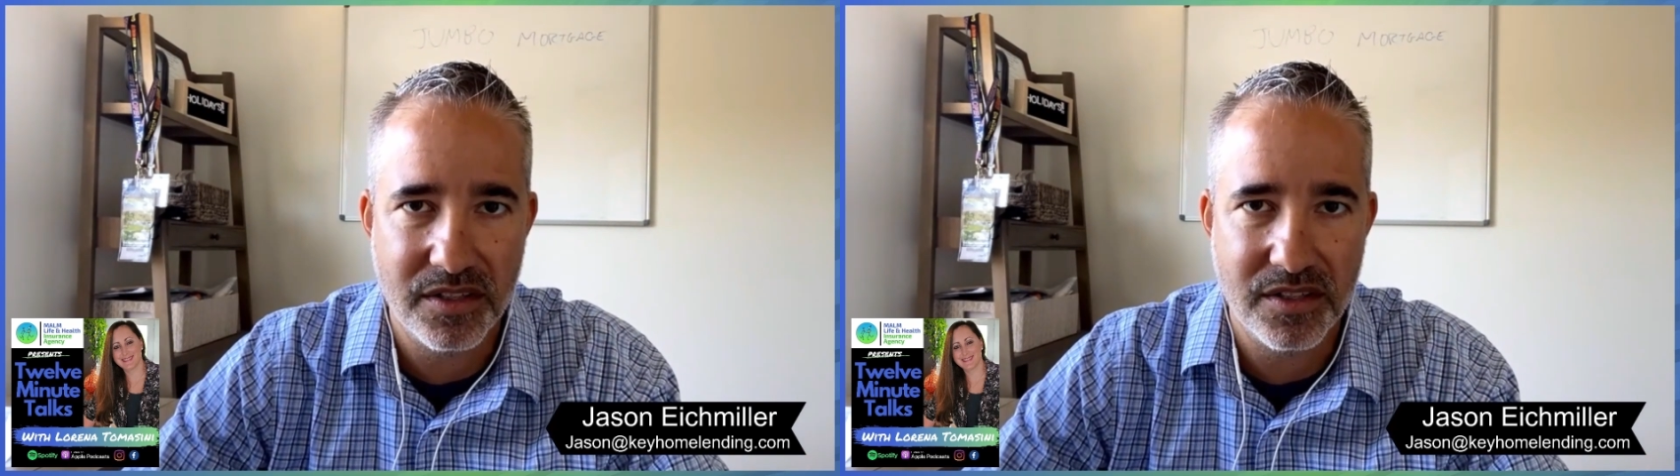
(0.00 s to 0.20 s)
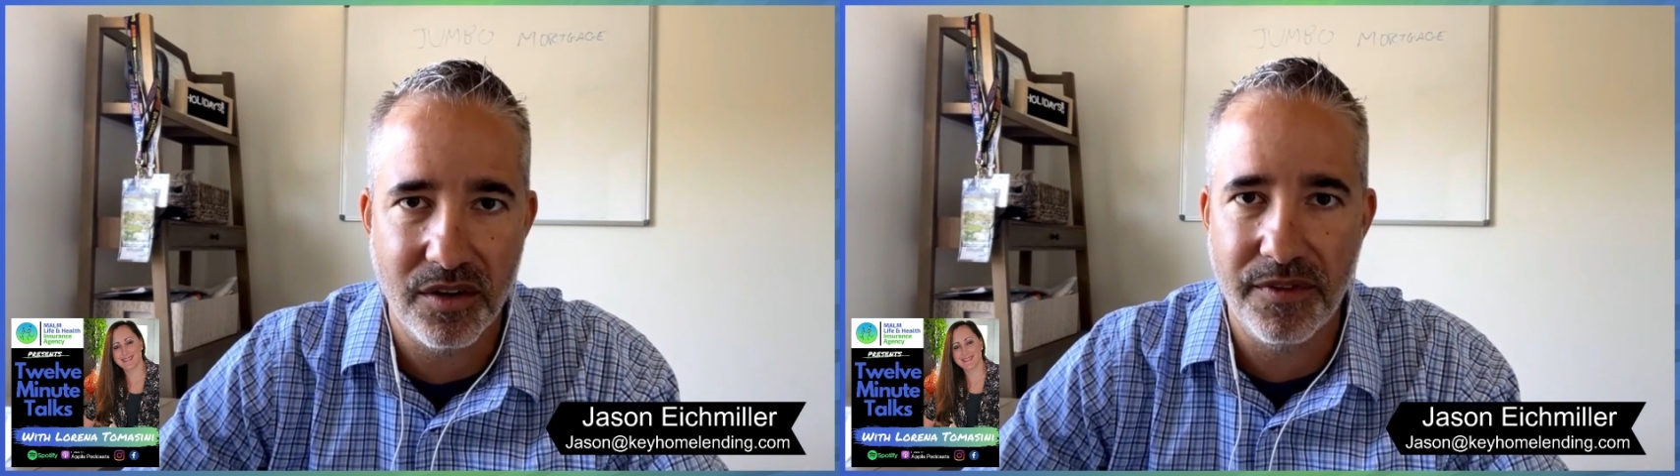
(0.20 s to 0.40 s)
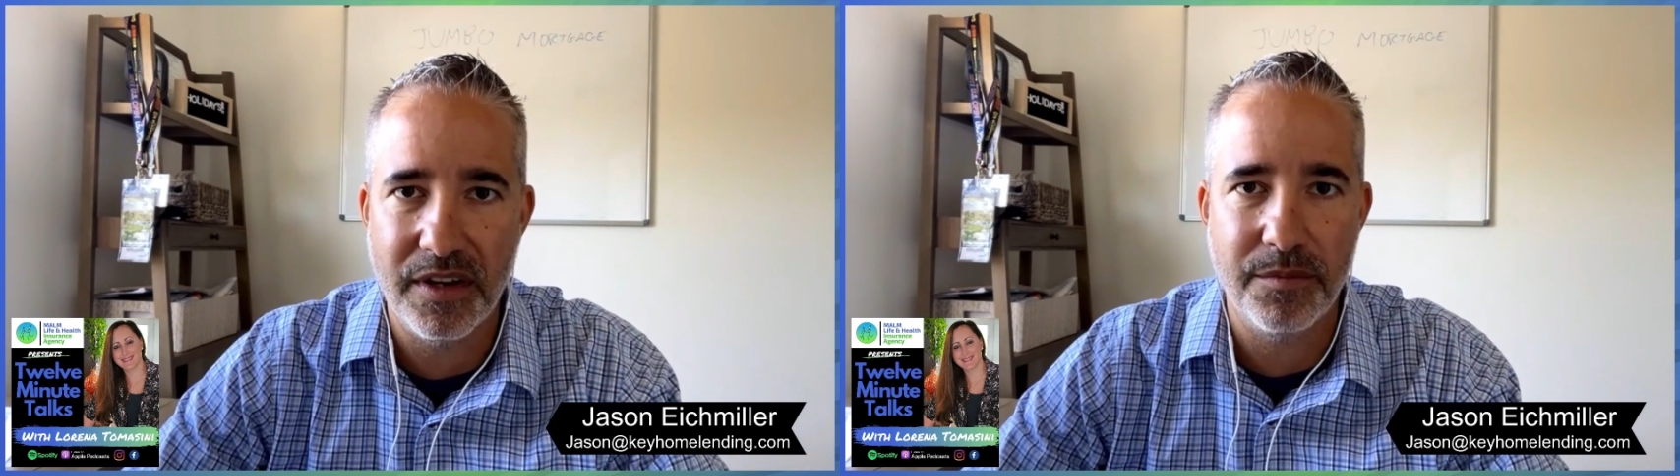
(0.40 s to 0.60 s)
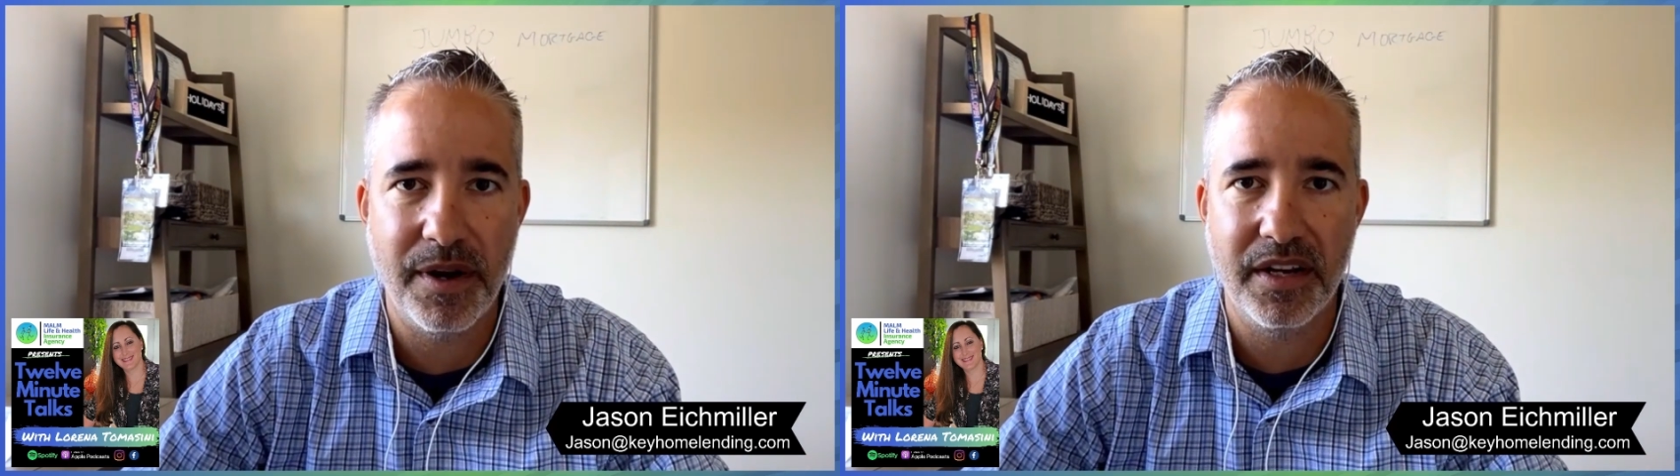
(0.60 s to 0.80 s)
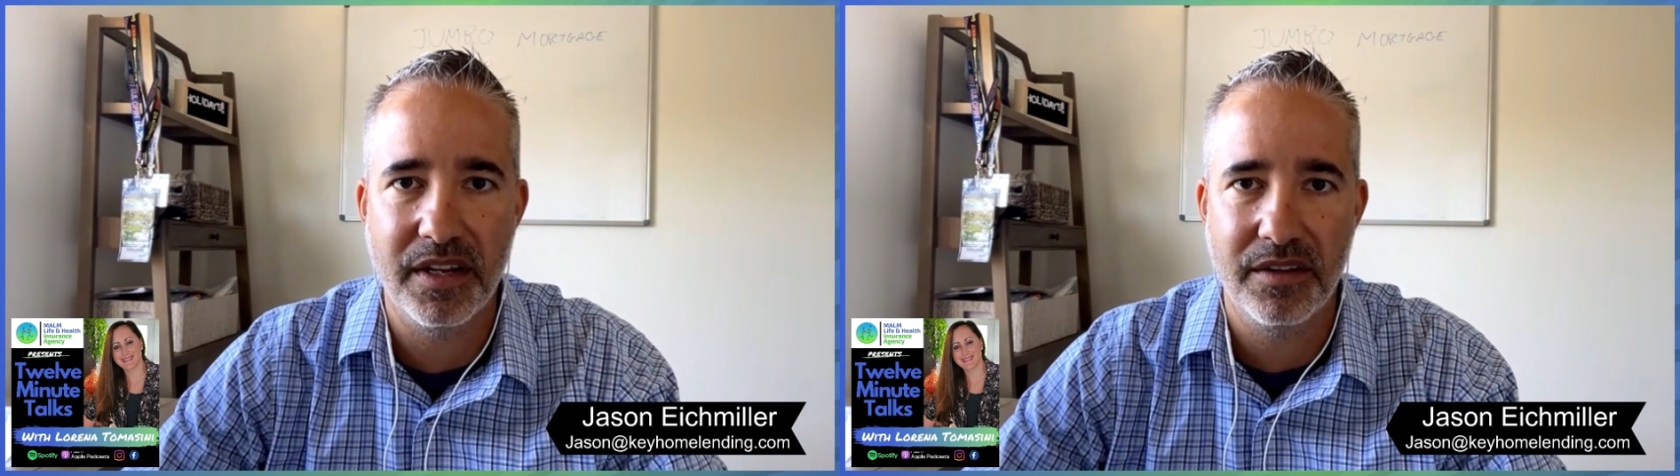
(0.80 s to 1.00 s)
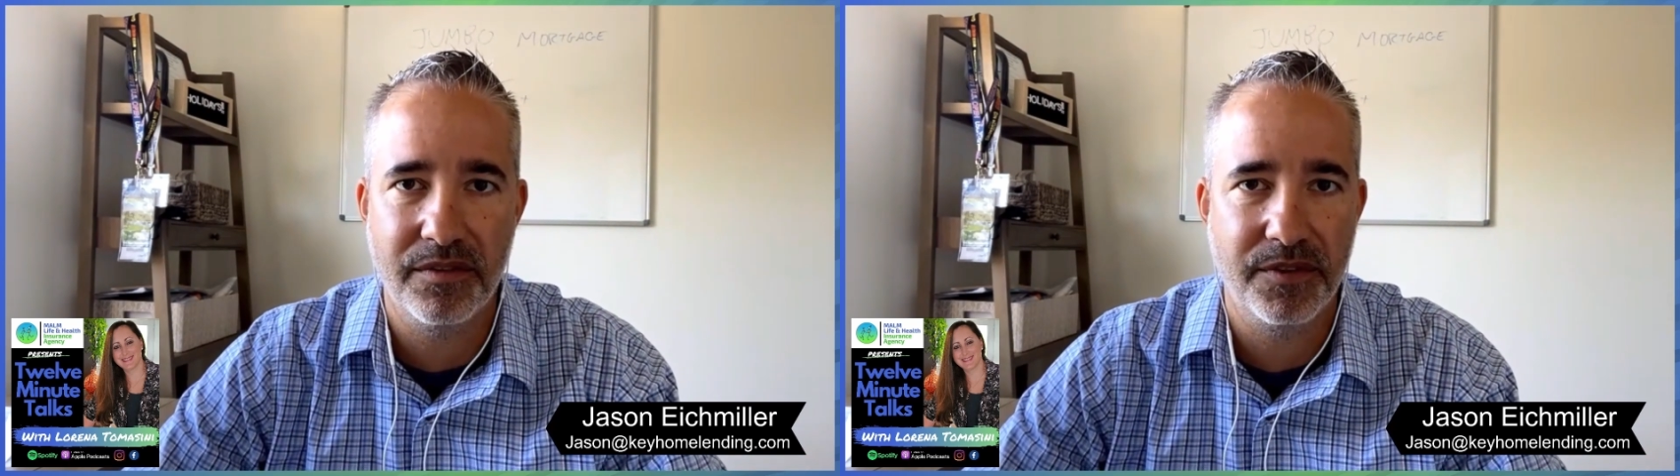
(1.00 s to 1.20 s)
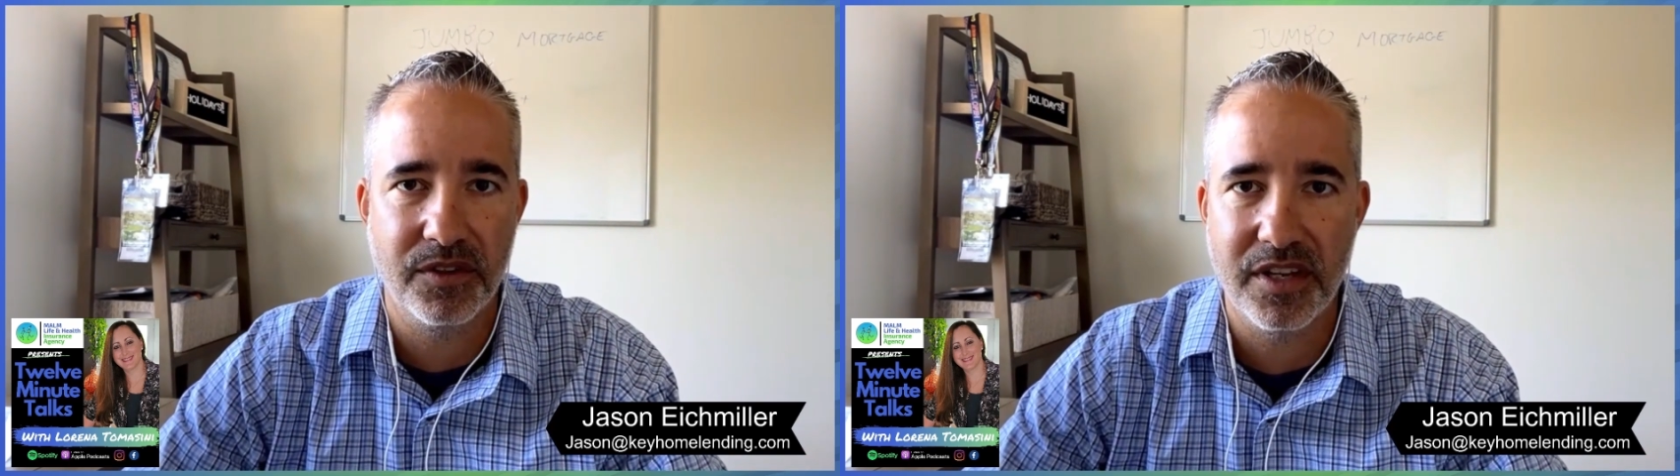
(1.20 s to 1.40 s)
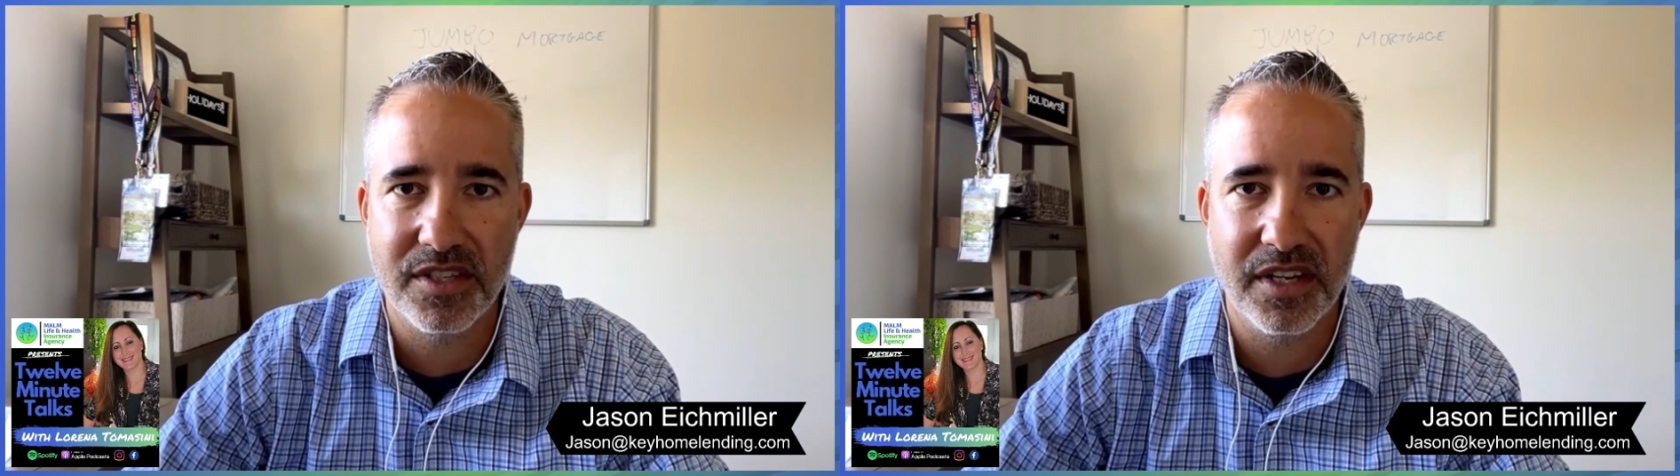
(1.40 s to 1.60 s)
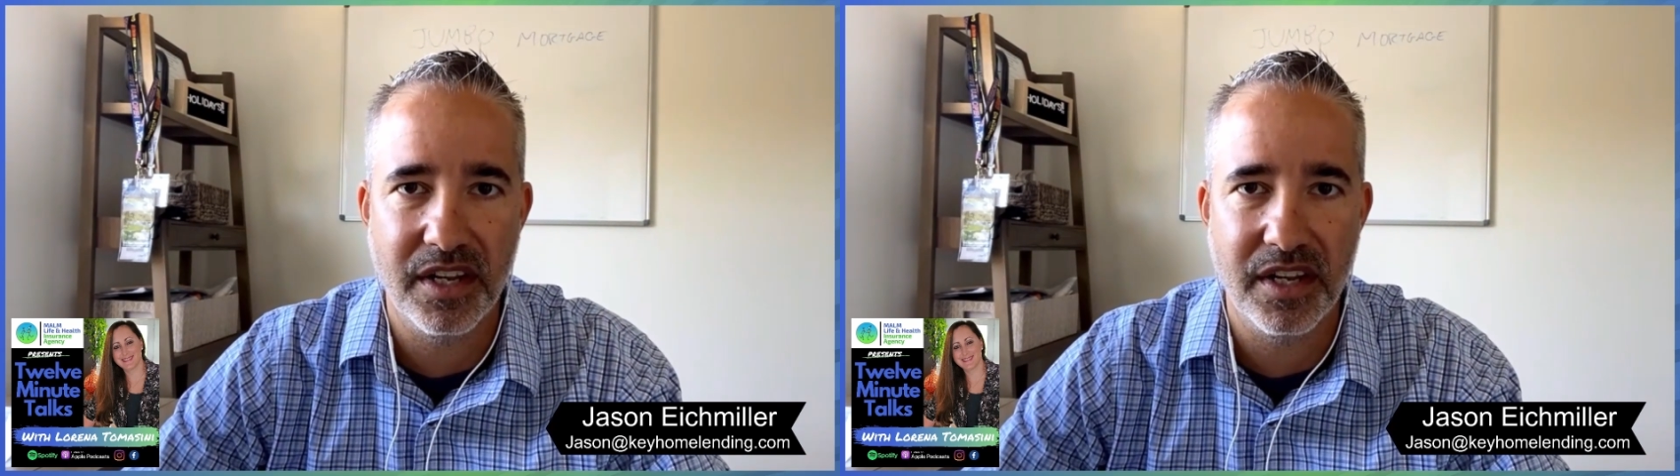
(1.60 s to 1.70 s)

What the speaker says: So if you're listening